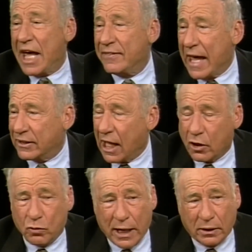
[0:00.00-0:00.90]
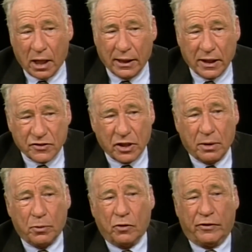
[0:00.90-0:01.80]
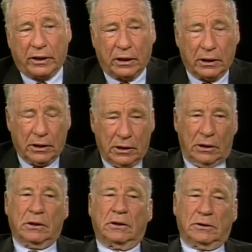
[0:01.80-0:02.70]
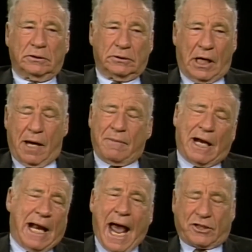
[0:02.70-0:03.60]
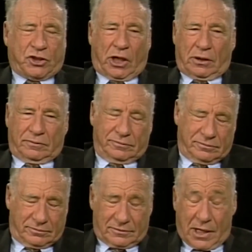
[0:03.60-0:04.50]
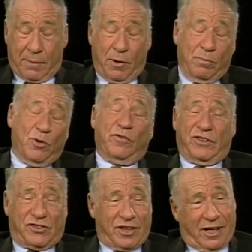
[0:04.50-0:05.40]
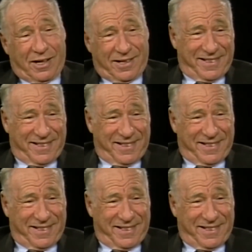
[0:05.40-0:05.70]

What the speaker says: said that great line that's in the movie. I am not an actor. I'm a movie star.